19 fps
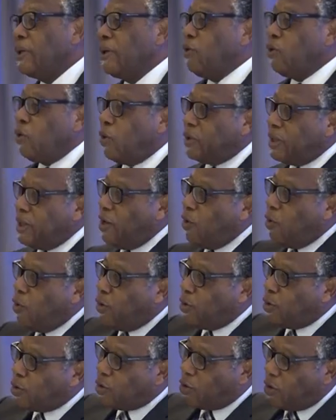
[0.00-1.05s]
loading the
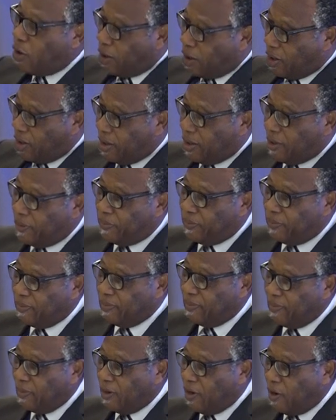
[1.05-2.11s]
whole truck
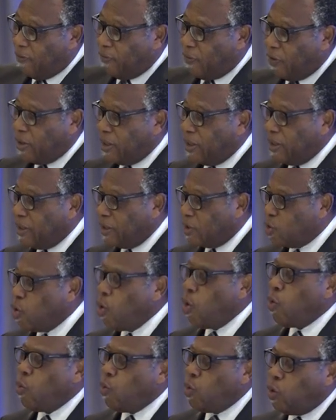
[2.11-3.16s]
of oranges,
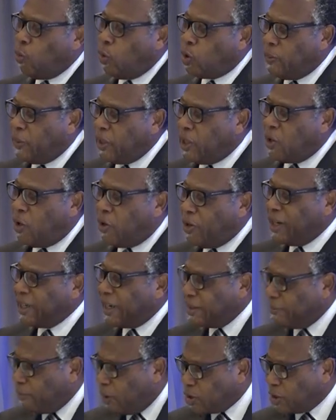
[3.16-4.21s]
will you want to be the orange
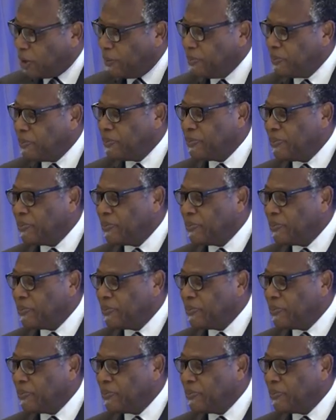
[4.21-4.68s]
at the bottom?